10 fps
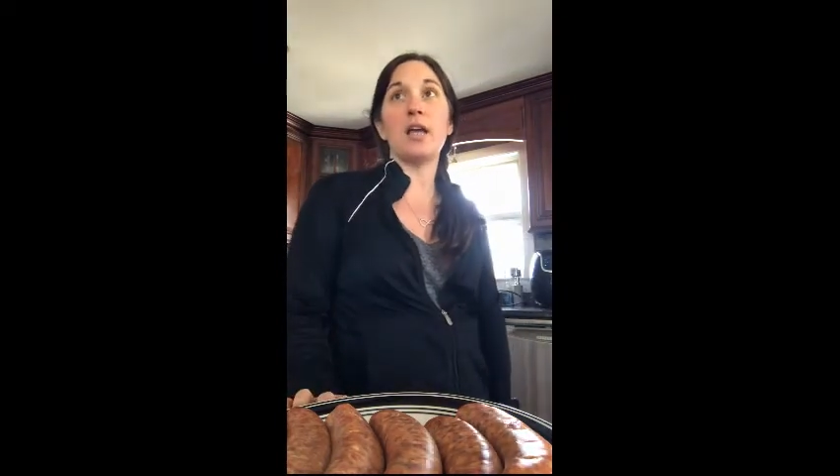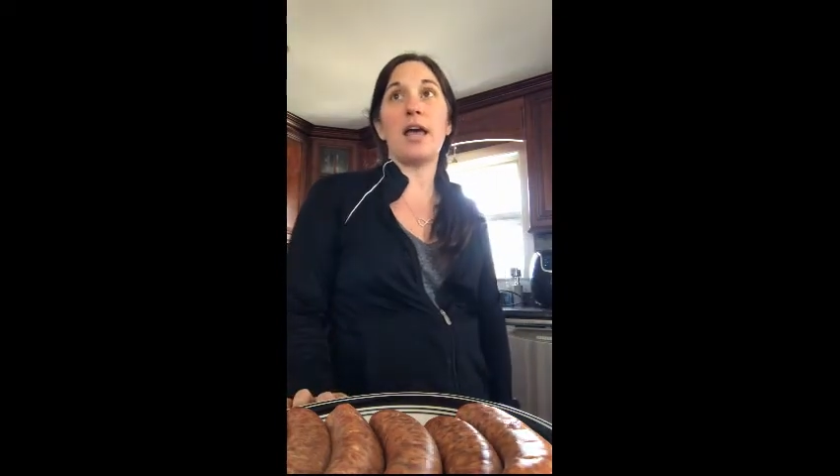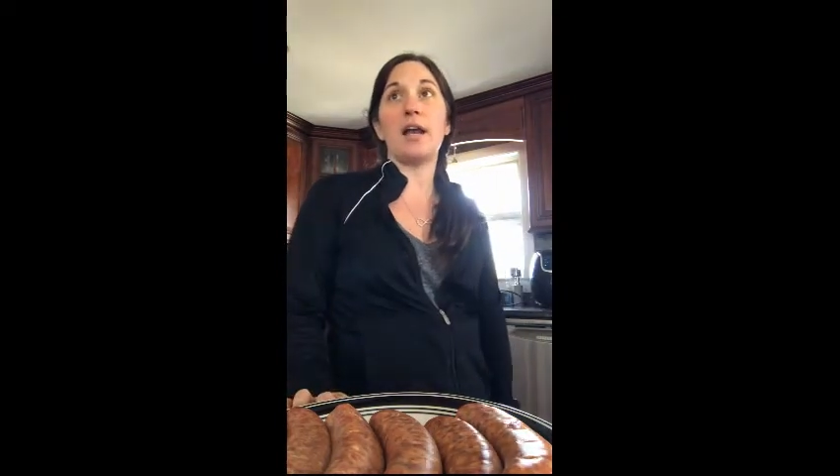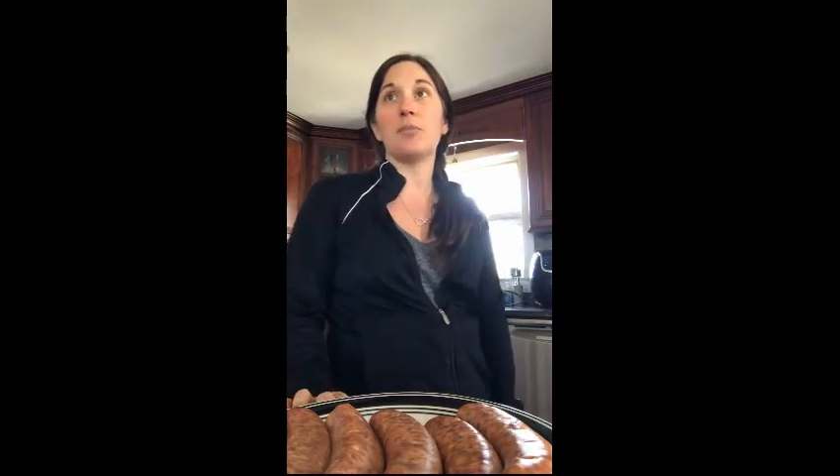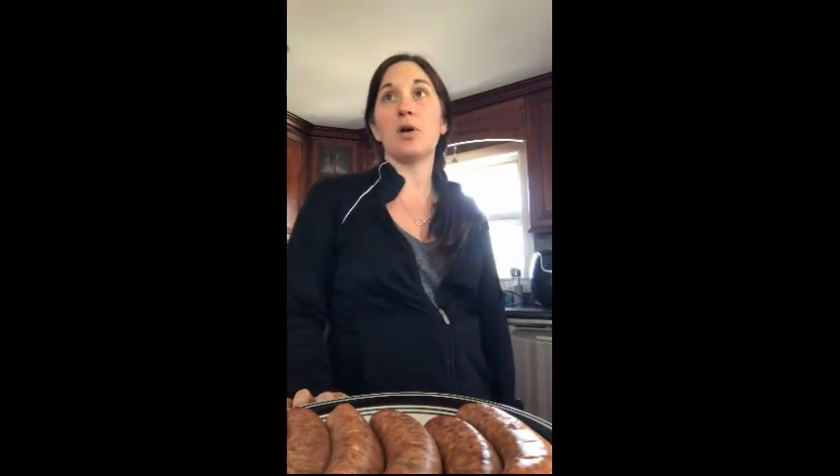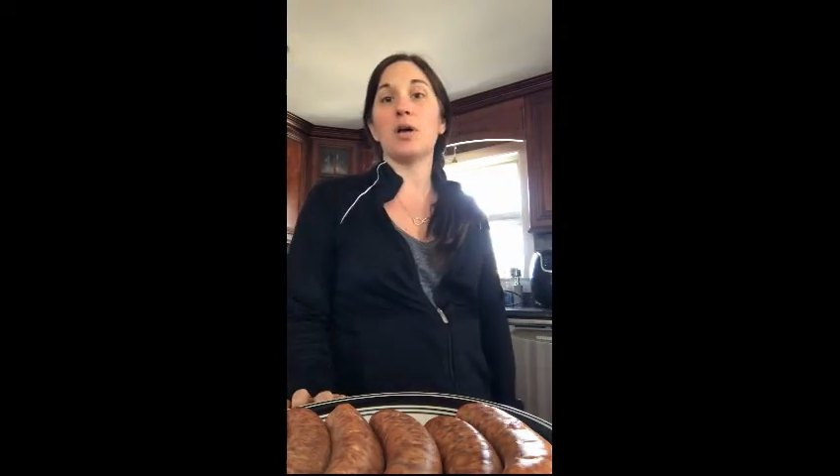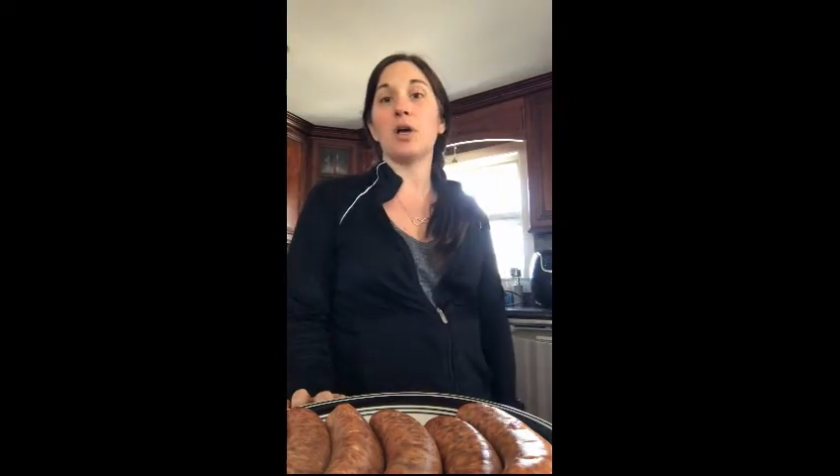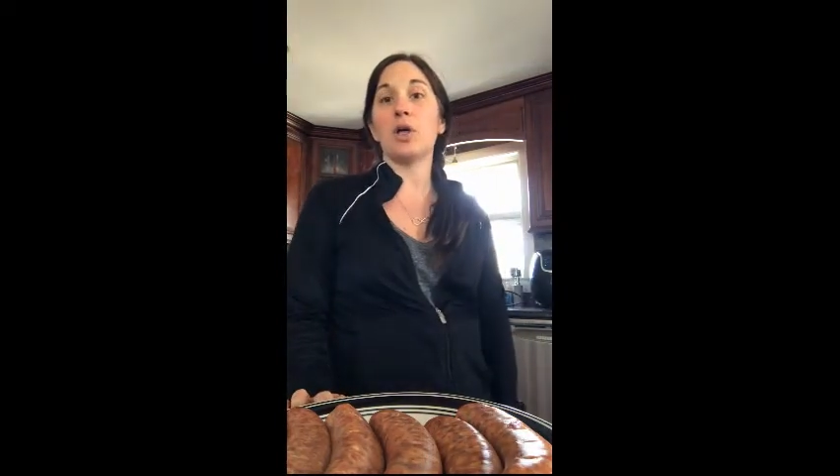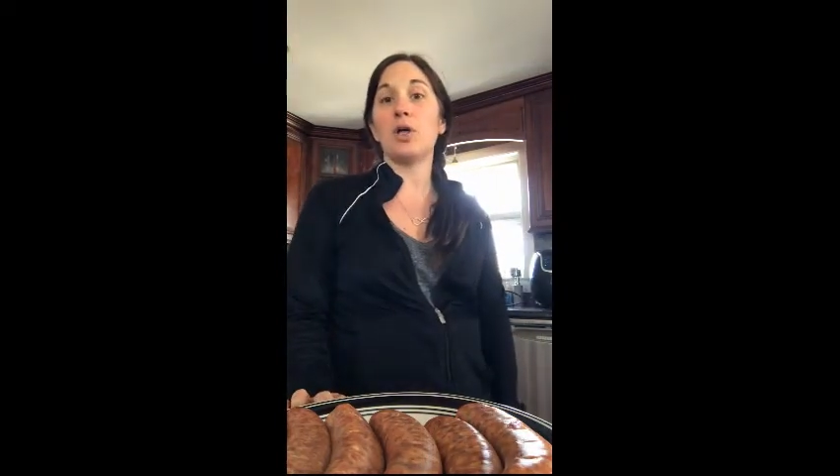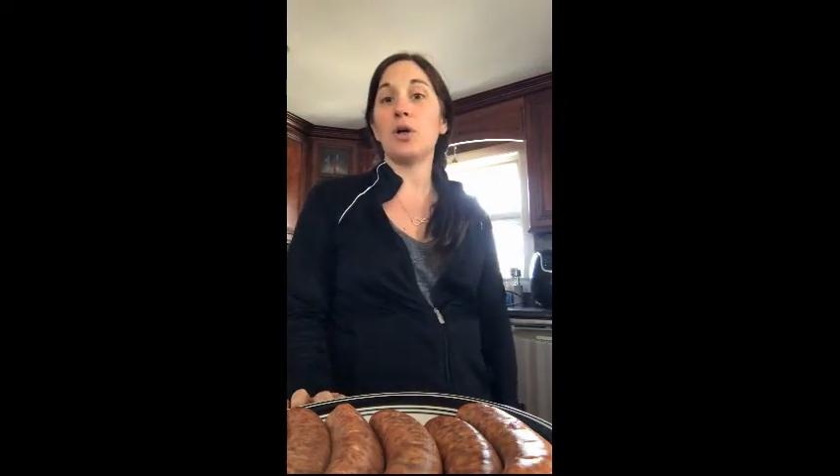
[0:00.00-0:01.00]
and I'm gonna
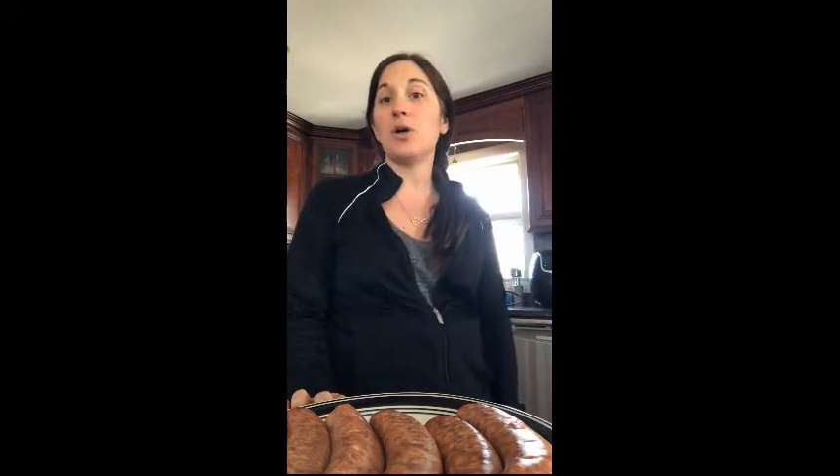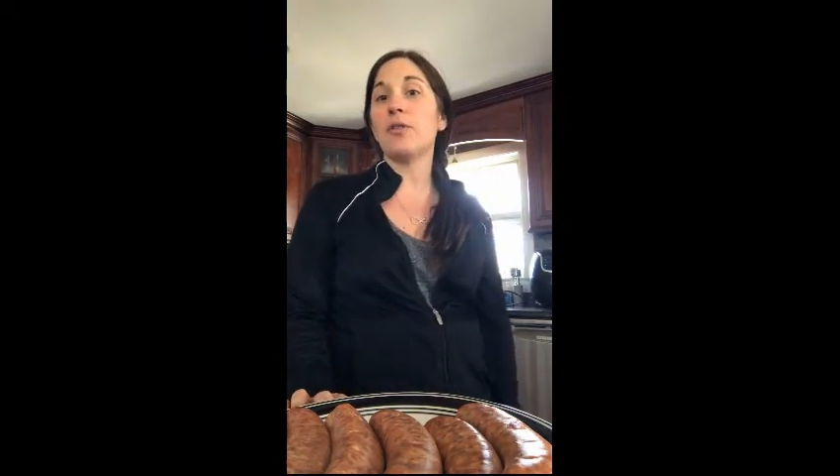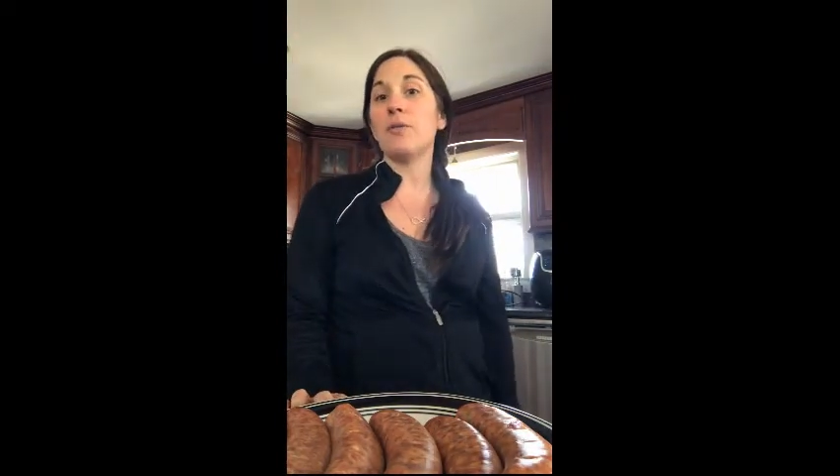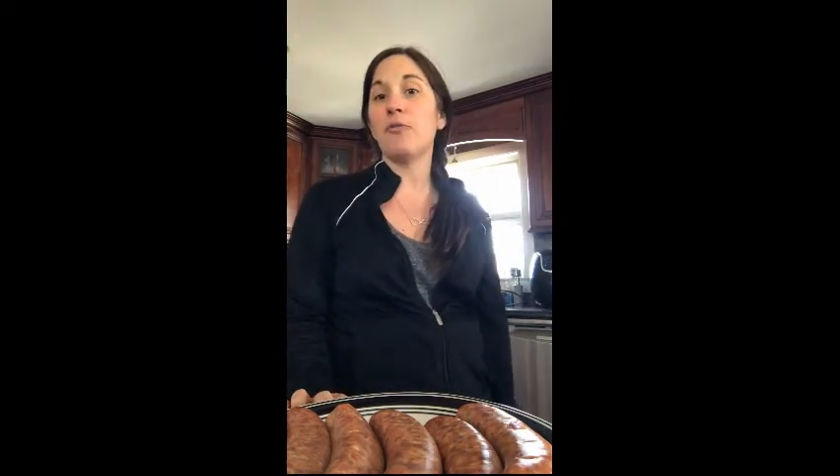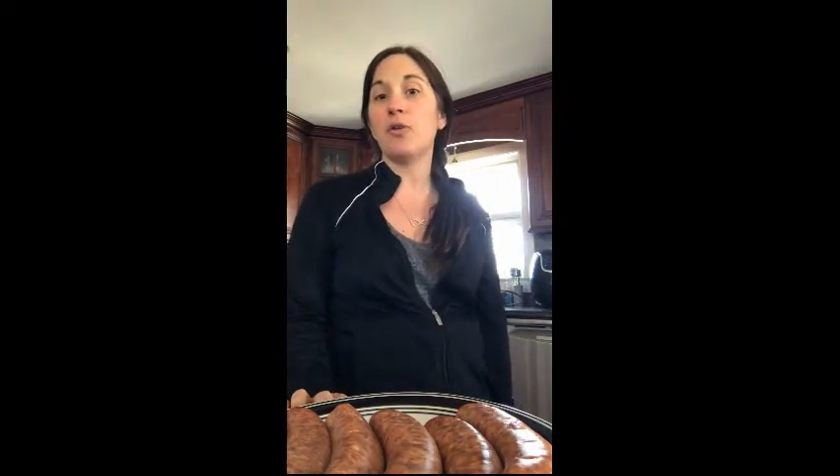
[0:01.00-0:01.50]
cook them for